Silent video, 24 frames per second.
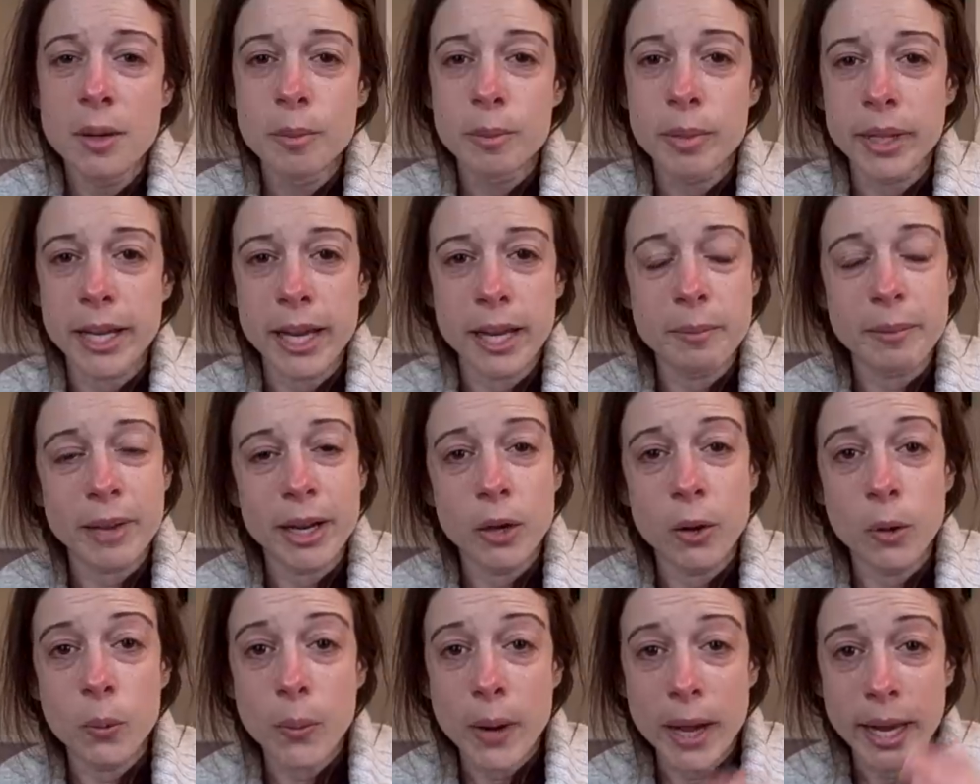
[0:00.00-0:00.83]
planned my
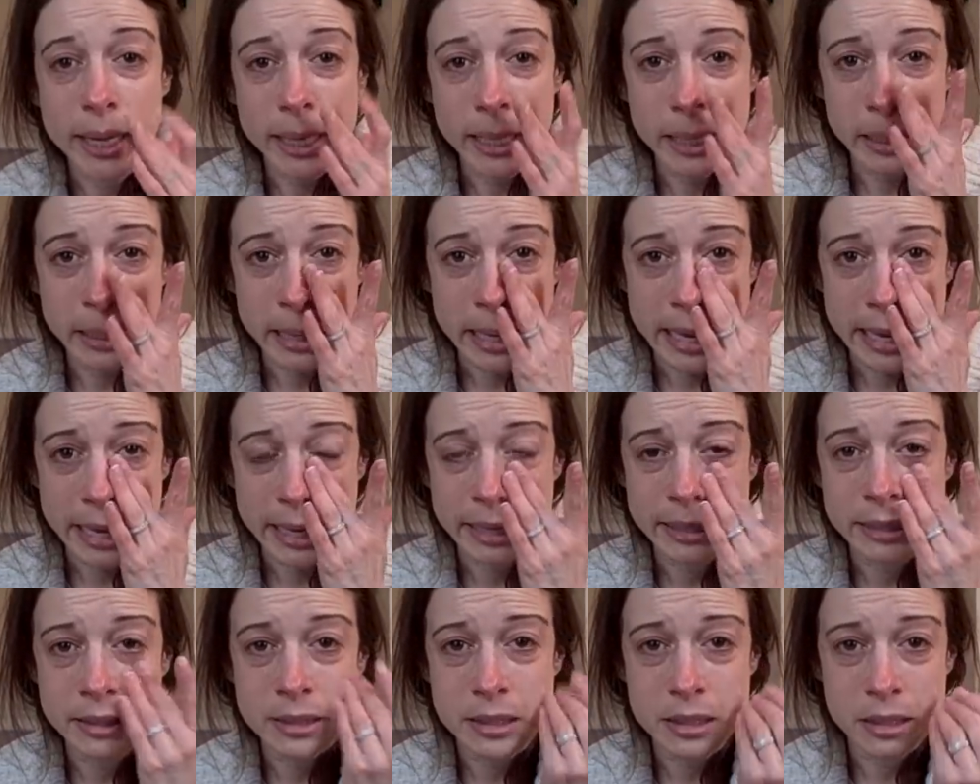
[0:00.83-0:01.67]
whole wedding,
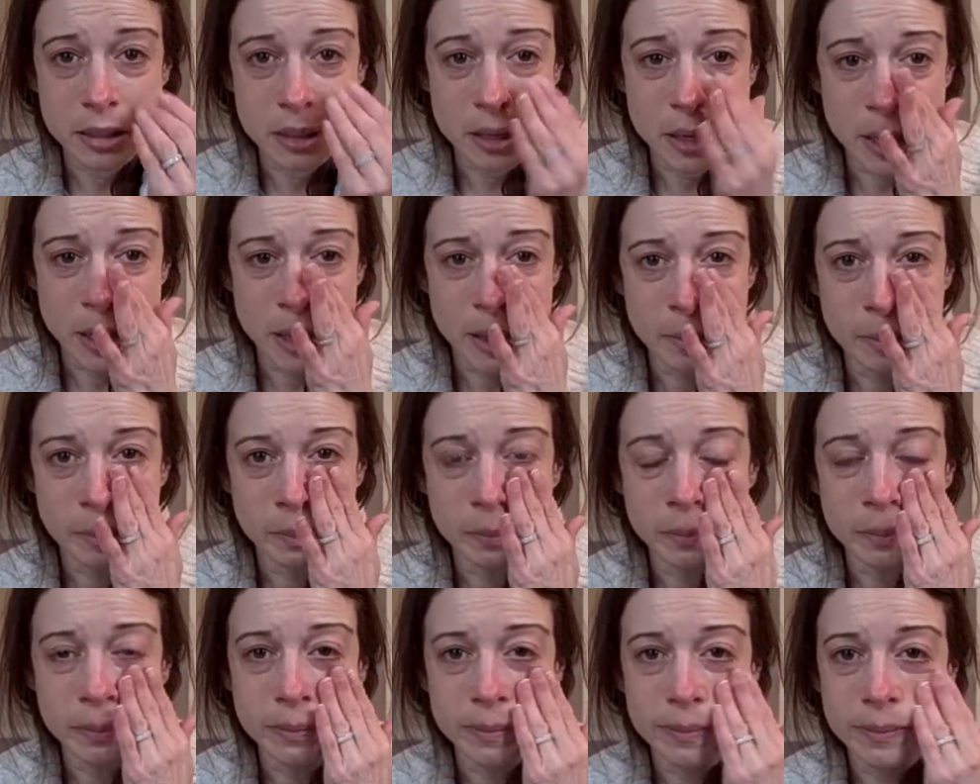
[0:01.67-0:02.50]
and
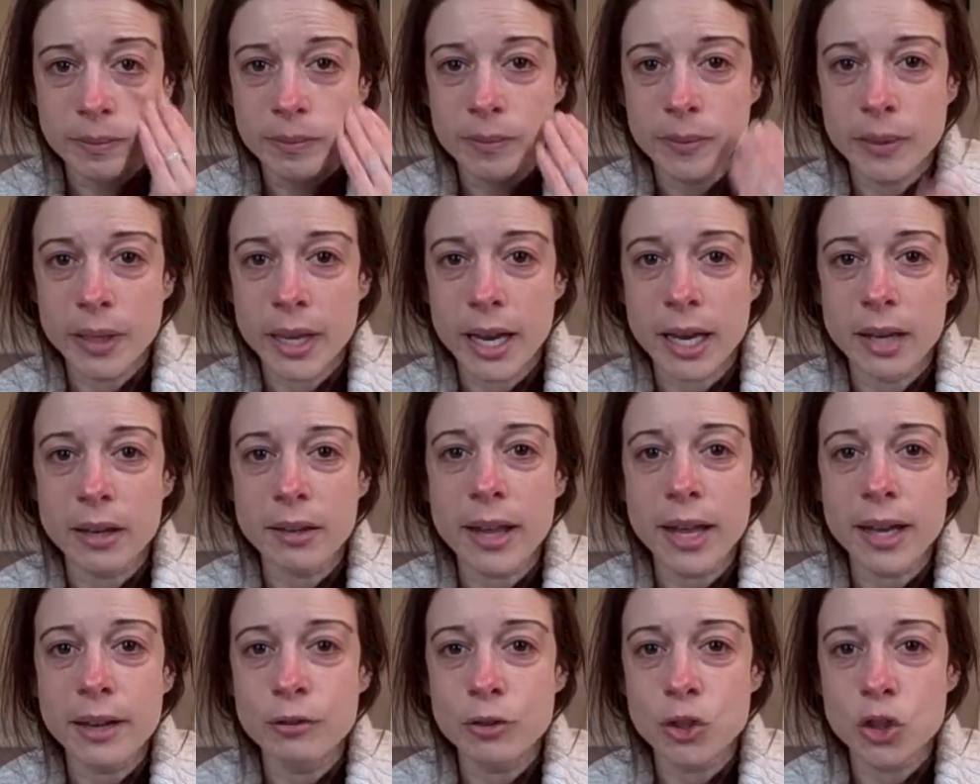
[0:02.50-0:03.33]
had a
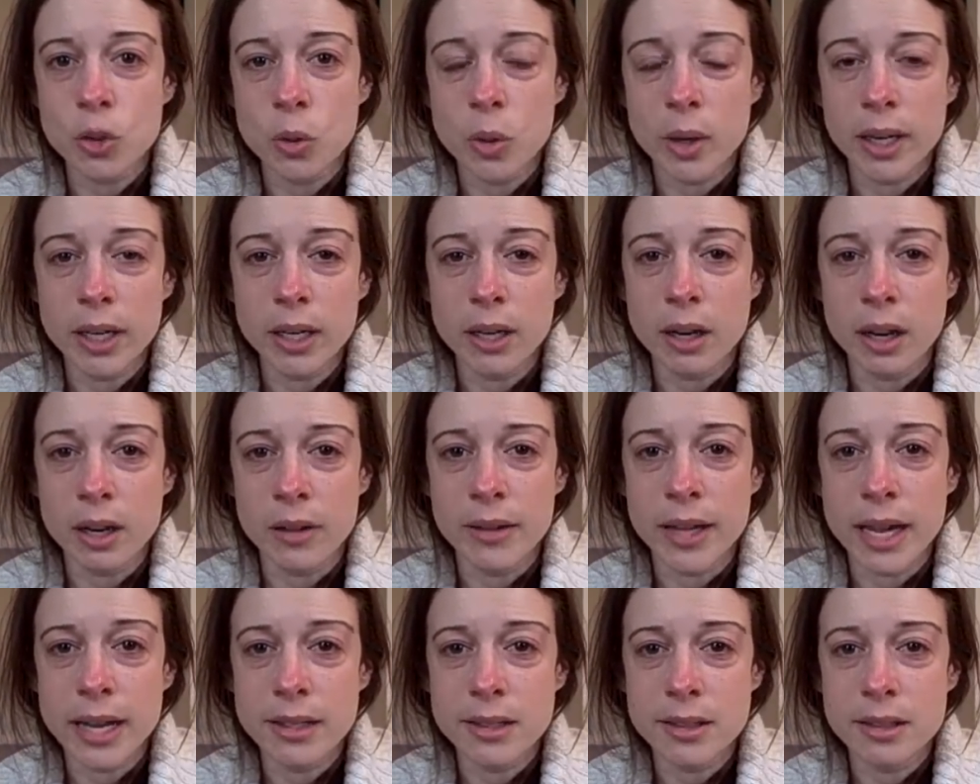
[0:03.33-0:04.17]
lot of joy
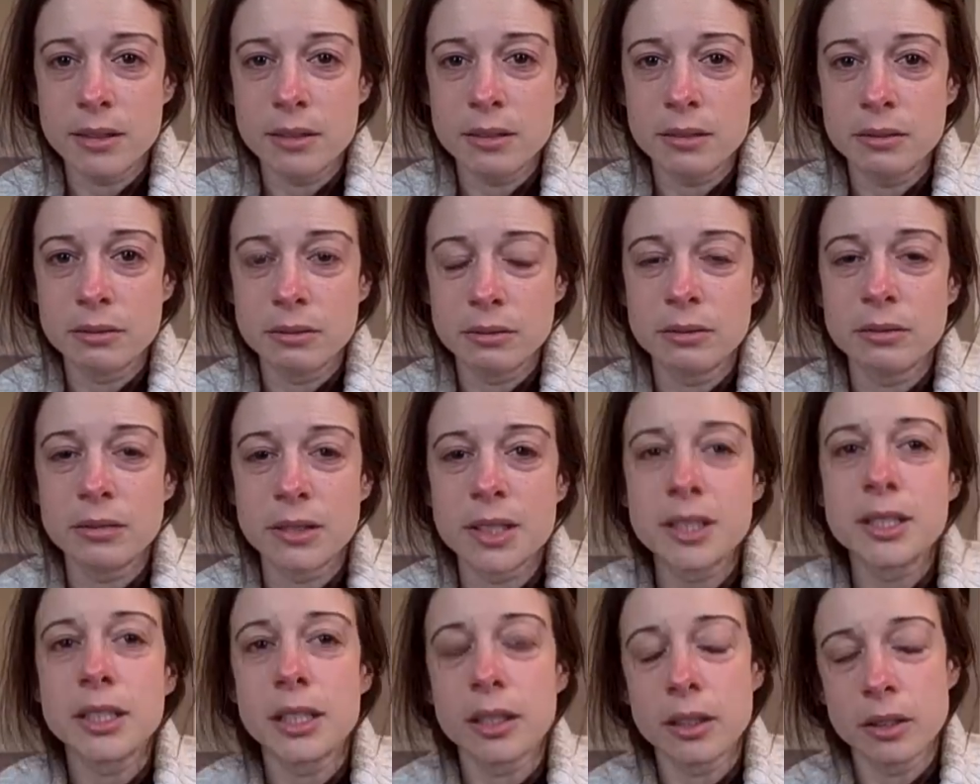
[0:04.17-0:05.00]
on that
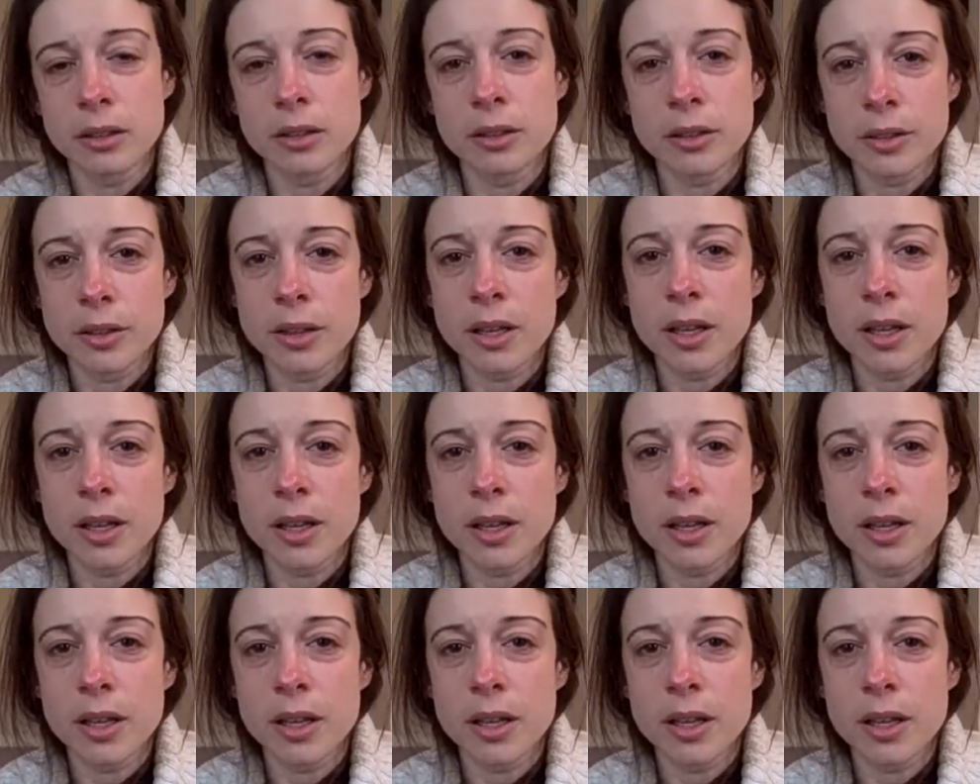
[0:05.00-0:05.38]
still.